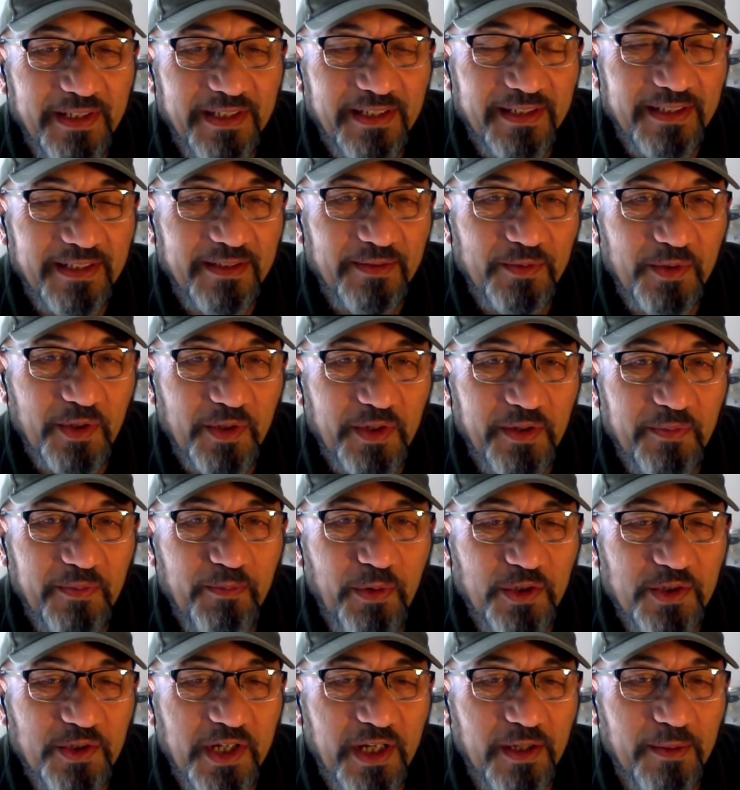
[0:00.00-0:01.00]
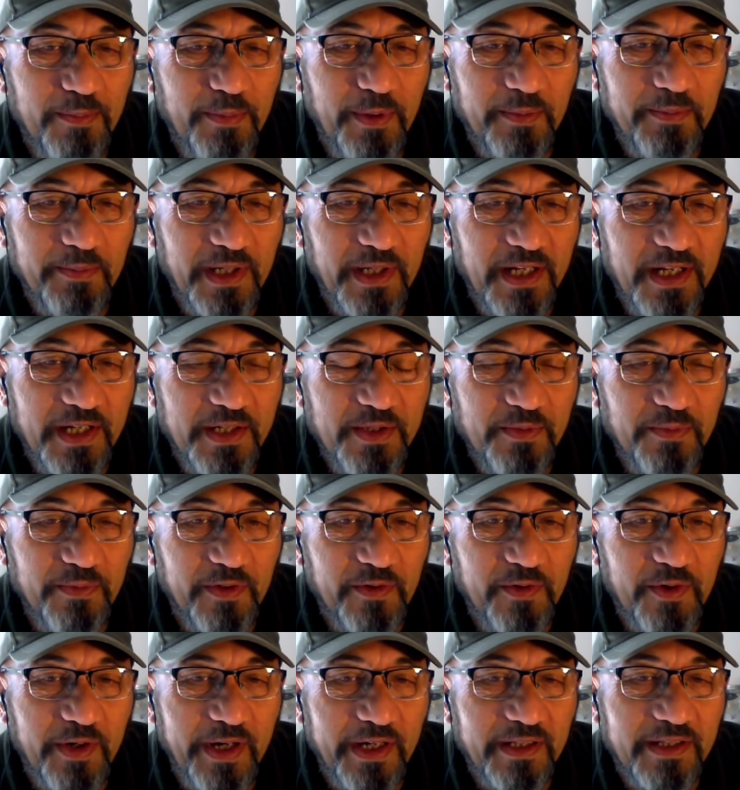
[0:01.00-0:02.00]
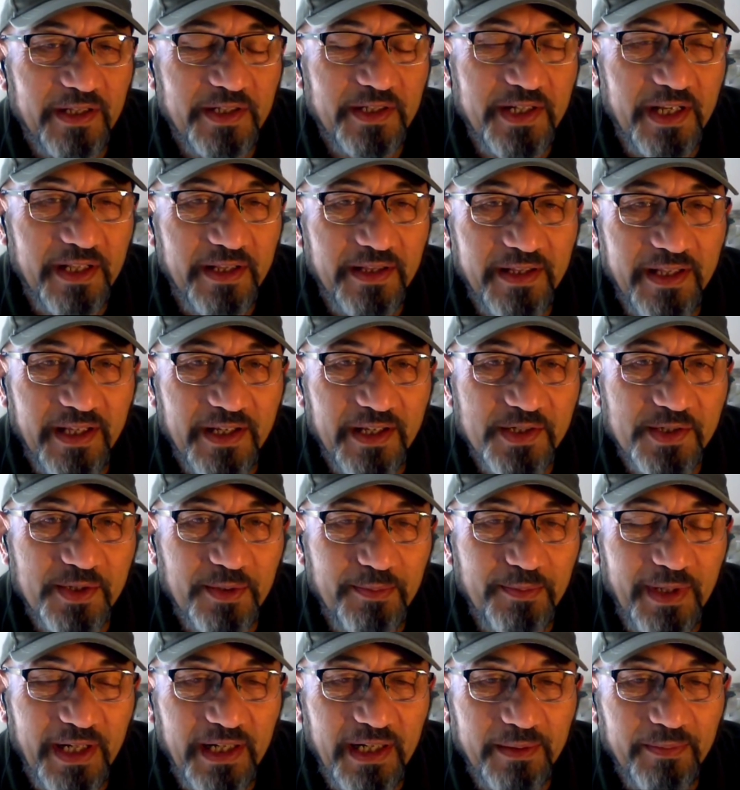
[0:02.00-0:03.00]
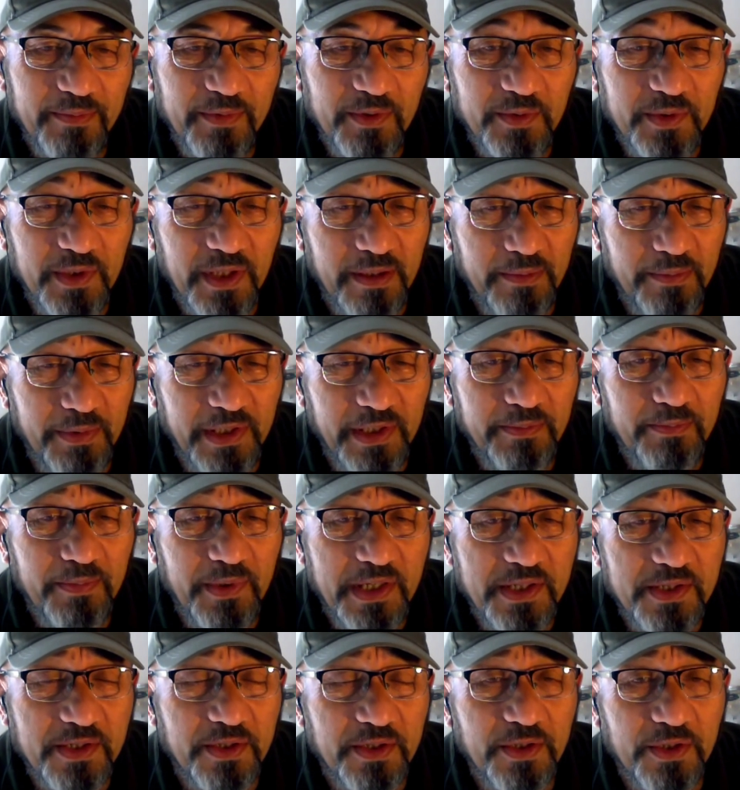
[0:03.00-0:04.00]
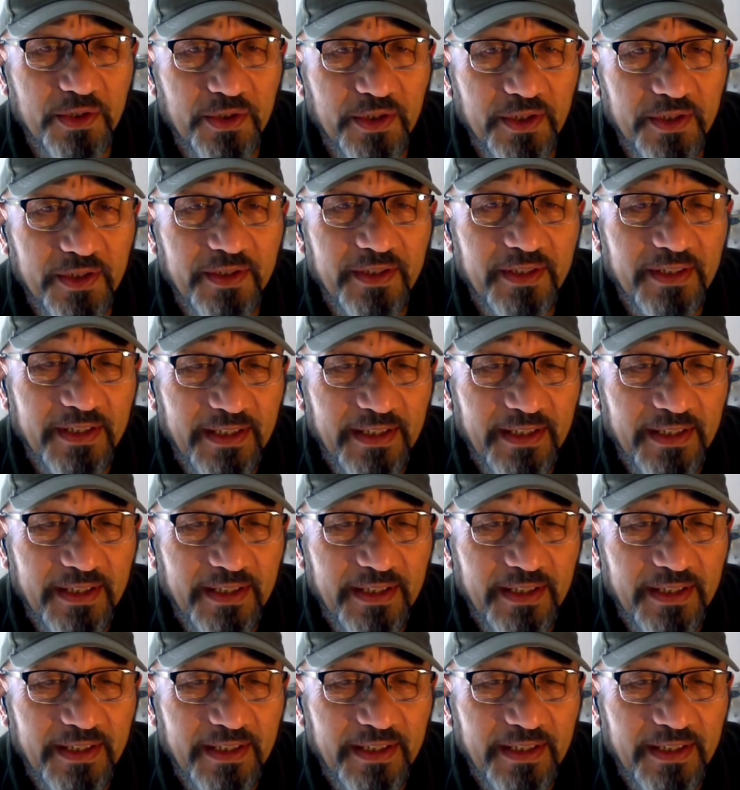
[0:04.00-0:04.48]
You know, total population, we've cracked the 10,000 mark. We've got a big piece of dirt.